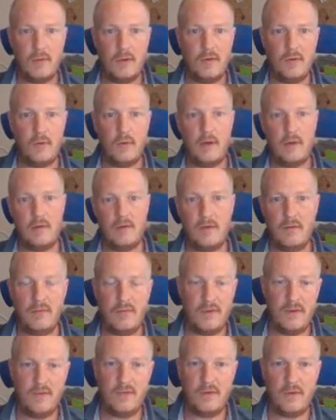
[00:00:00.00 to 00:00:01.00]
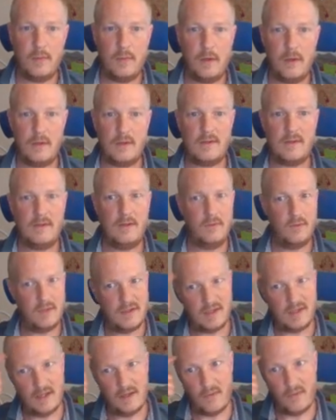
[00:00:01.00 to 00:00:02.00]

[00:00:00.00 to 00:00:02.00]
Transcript: $250. They would say,